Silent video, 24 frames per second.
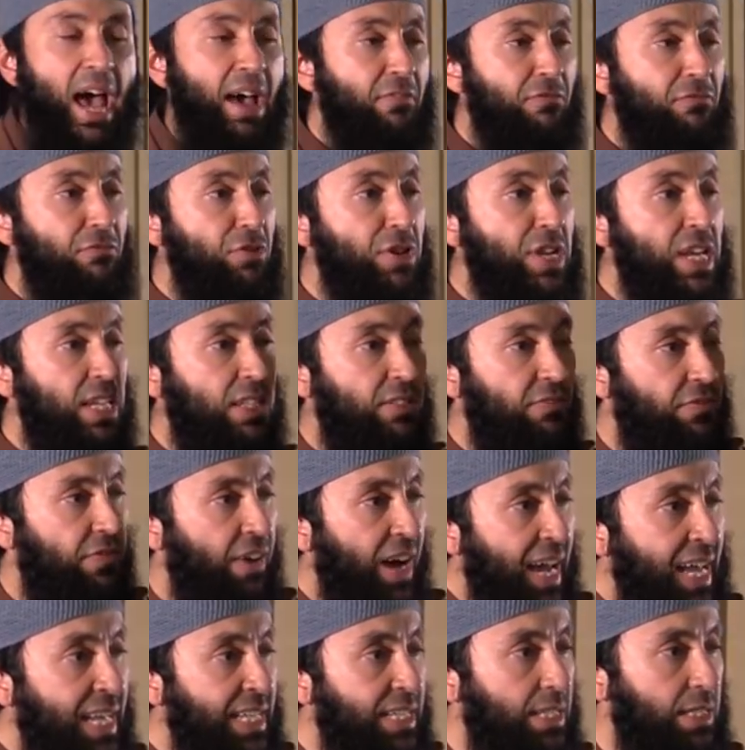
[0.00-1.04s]
Every
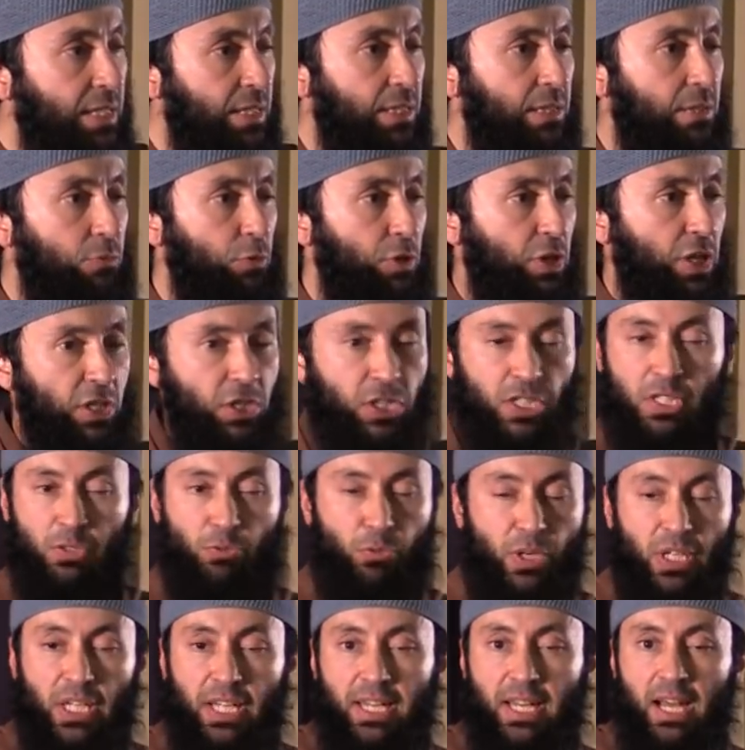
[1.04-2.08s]
advice, well, this
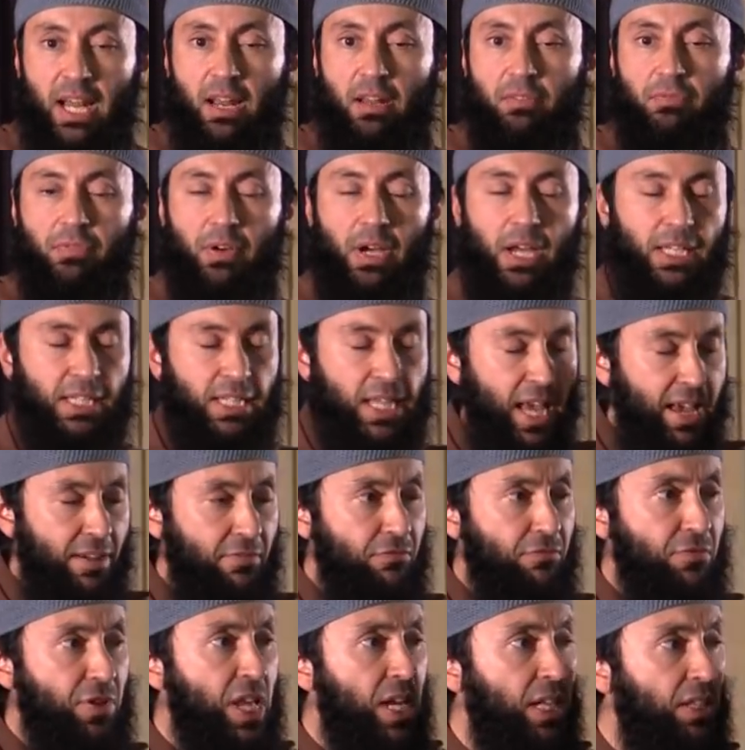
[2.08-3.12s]
is really not advice,
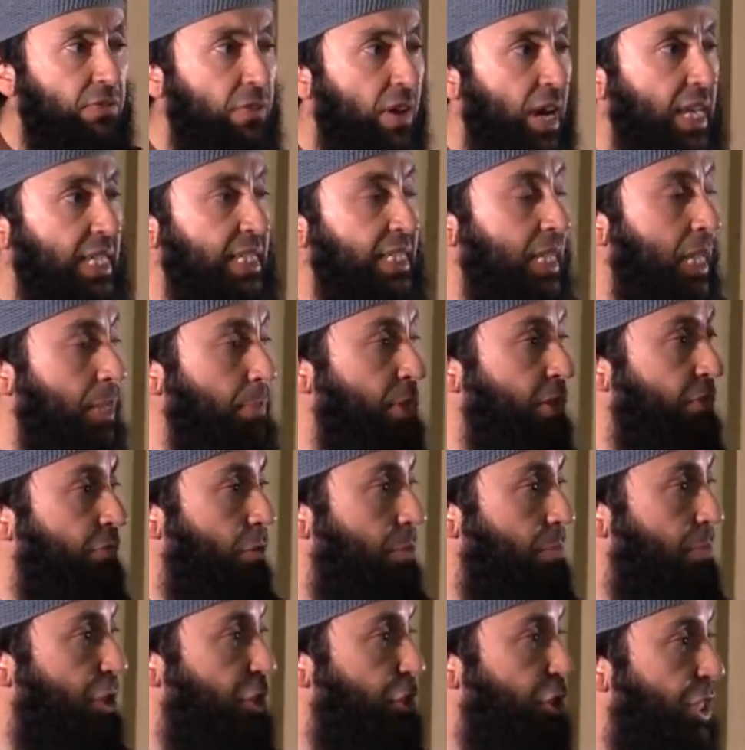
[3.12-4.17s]
every advice coming
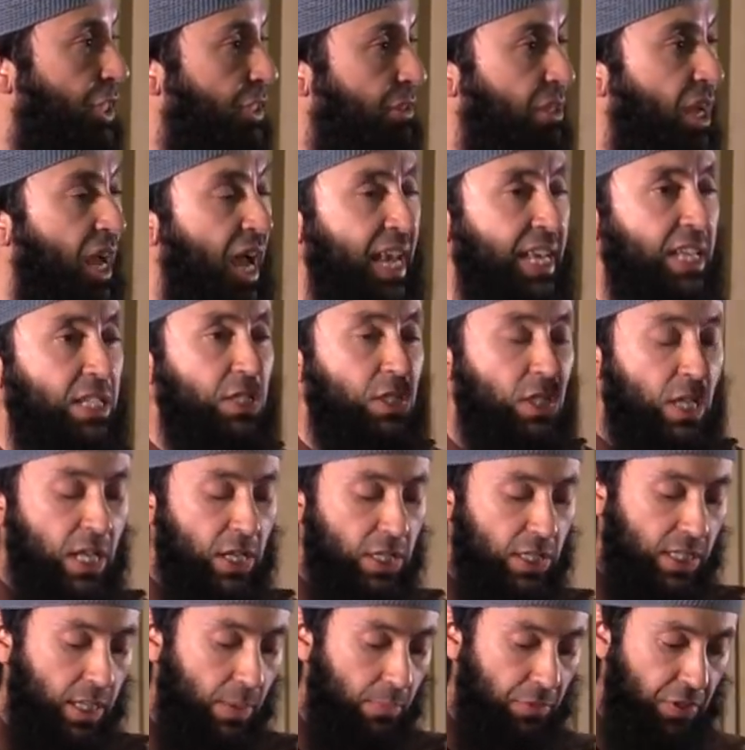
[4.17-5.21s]
from the shaitan is
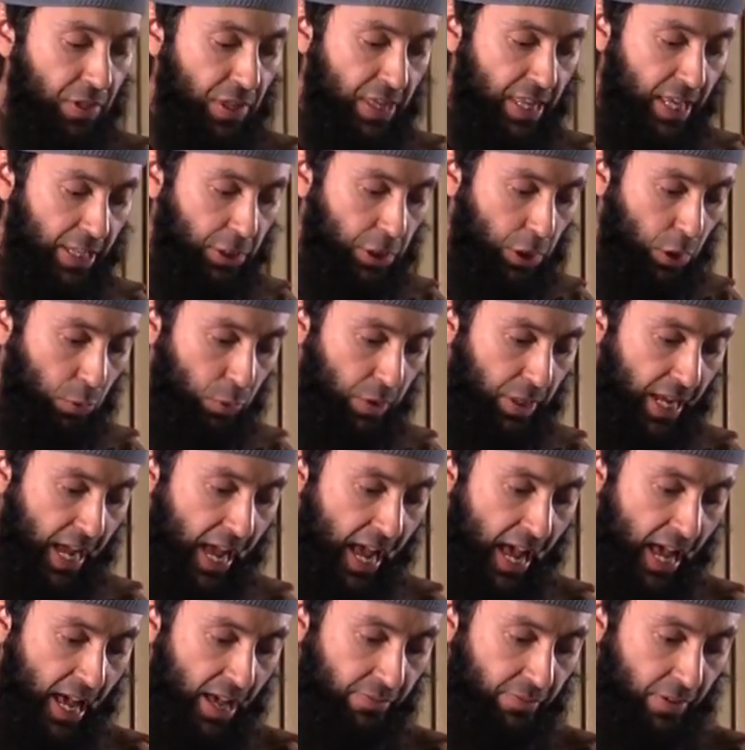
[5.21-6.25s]
something that you would
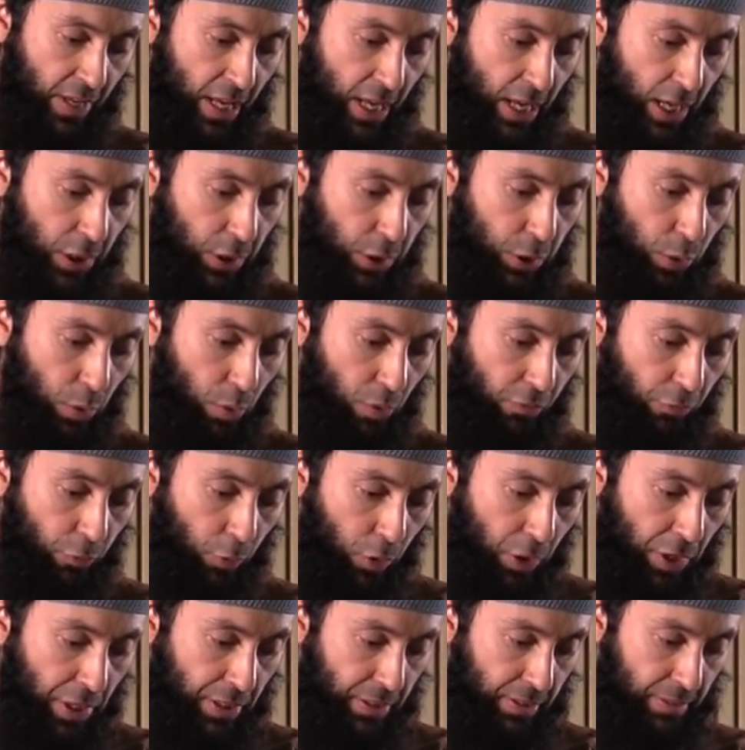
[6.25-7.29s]
have to
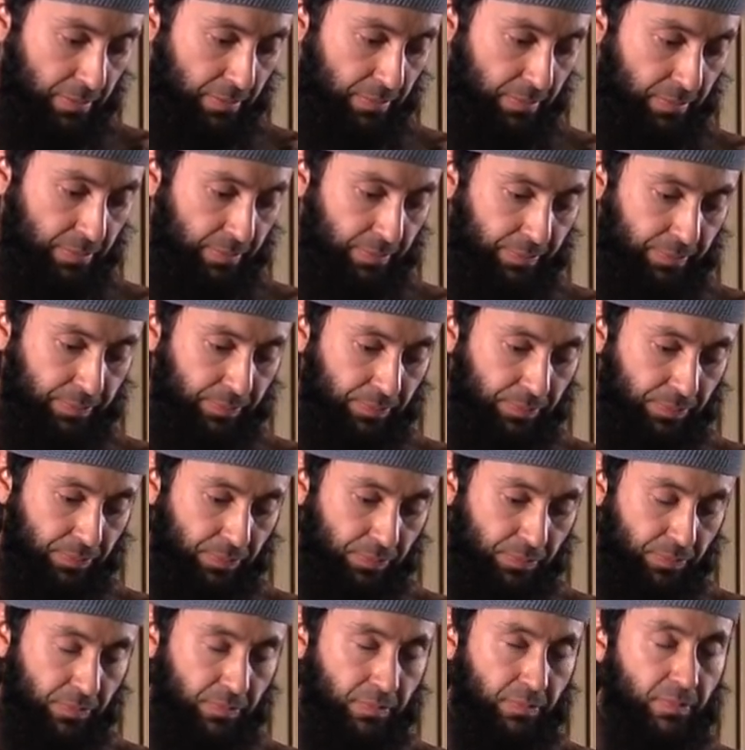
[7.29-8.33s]
avoid.
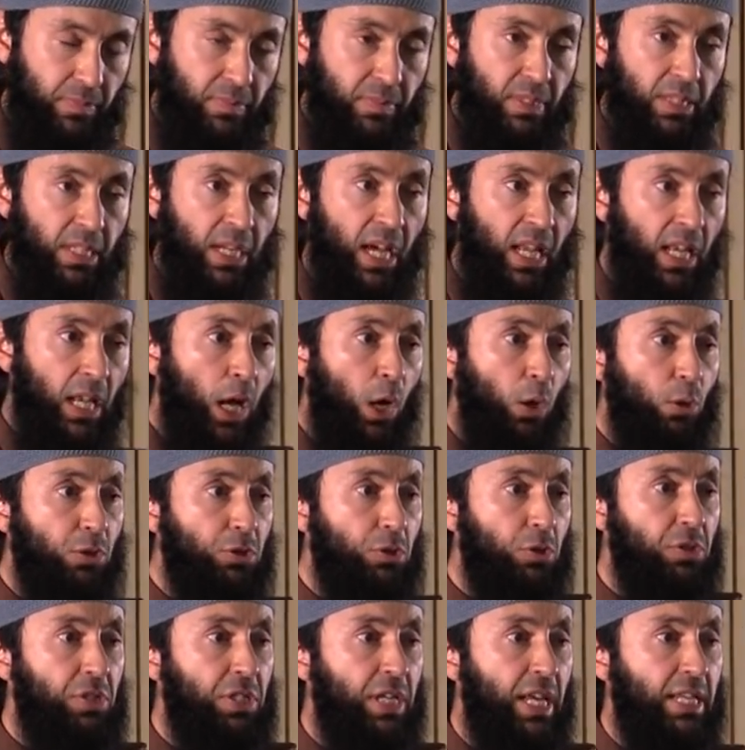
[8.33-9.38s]
Allah
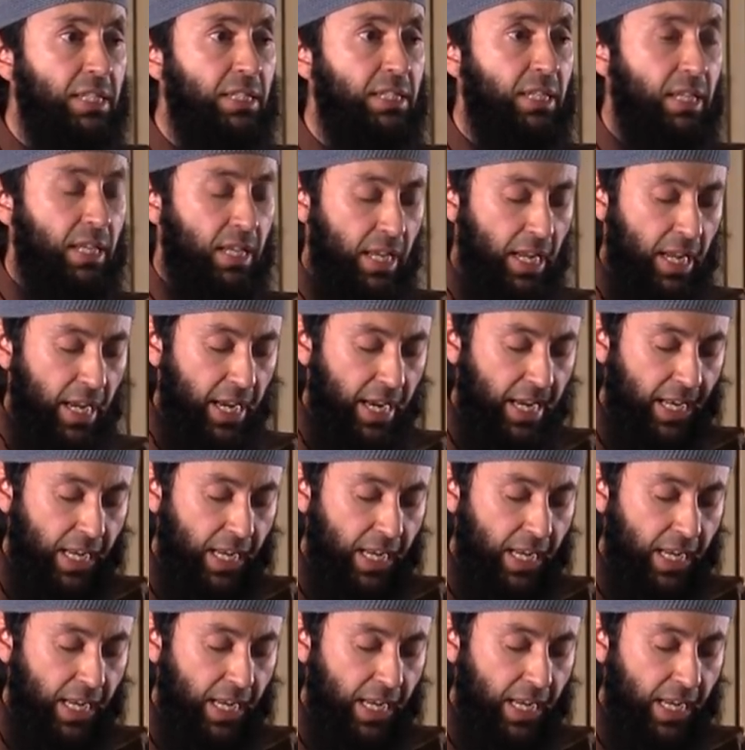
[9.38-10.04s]
also says,